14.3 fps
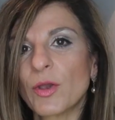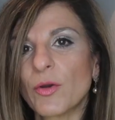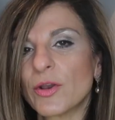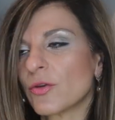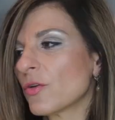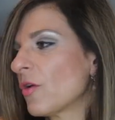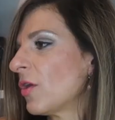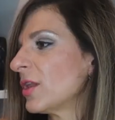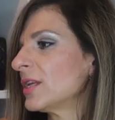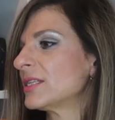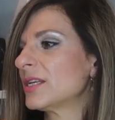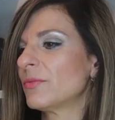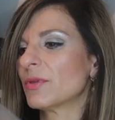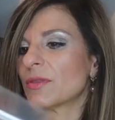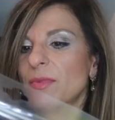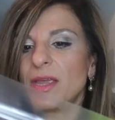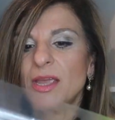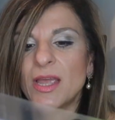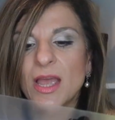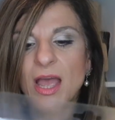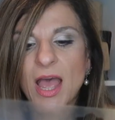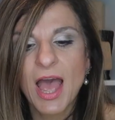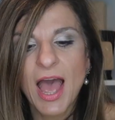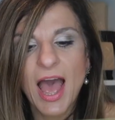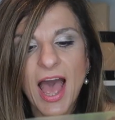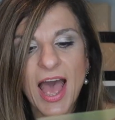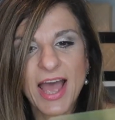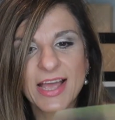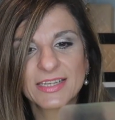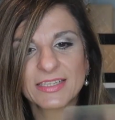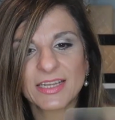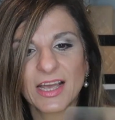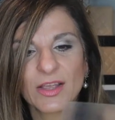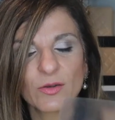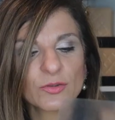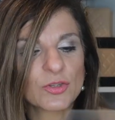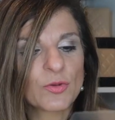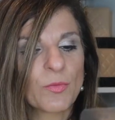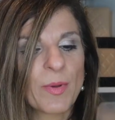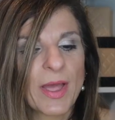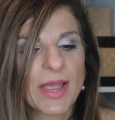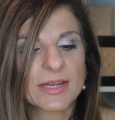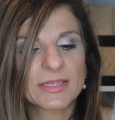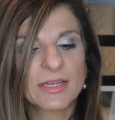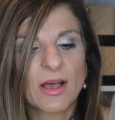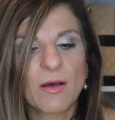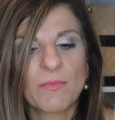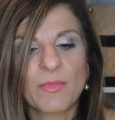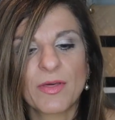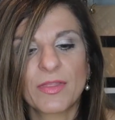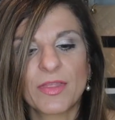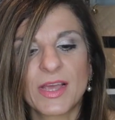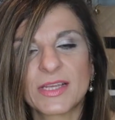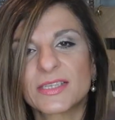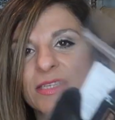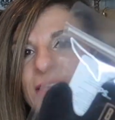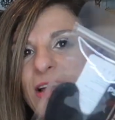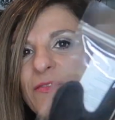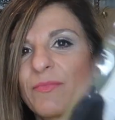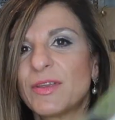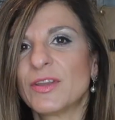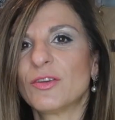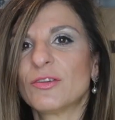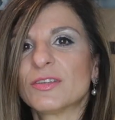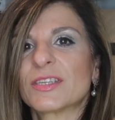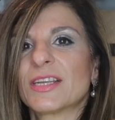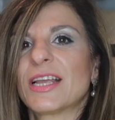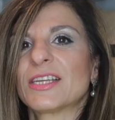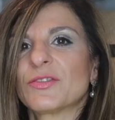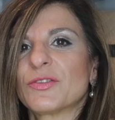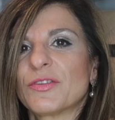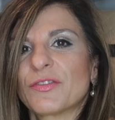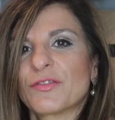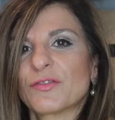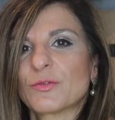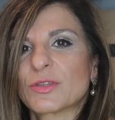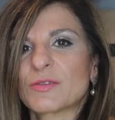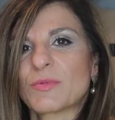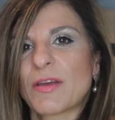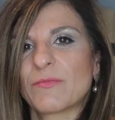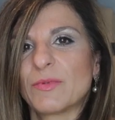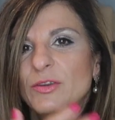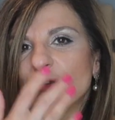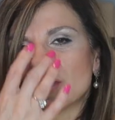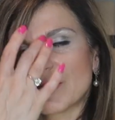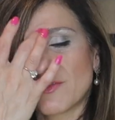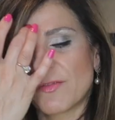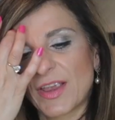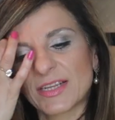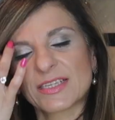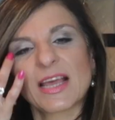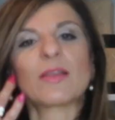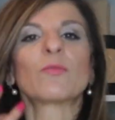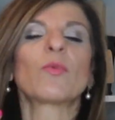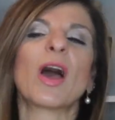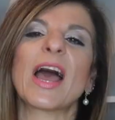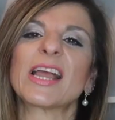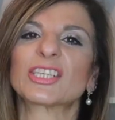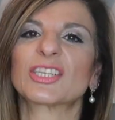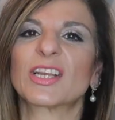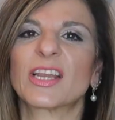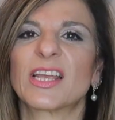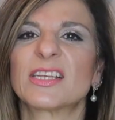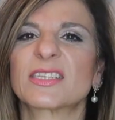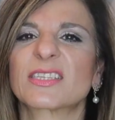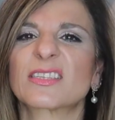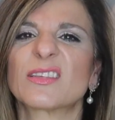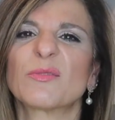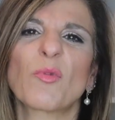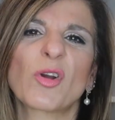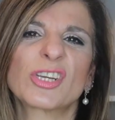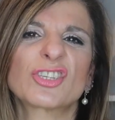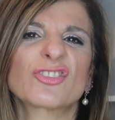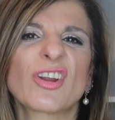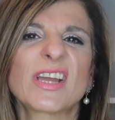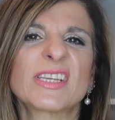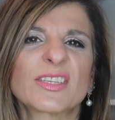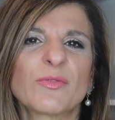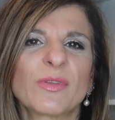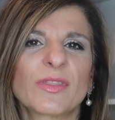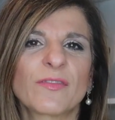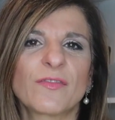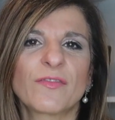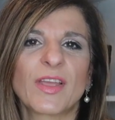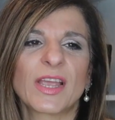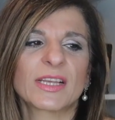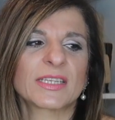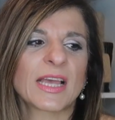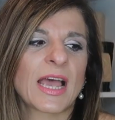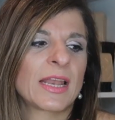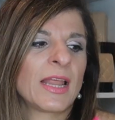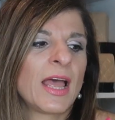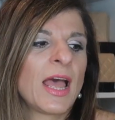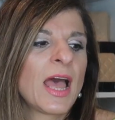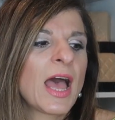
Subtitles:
going on holiday with me. And I also picked up this. I don't know if you noticed, but I've been using fake tan. Well, actually, it's the moisturizer with the fake tan.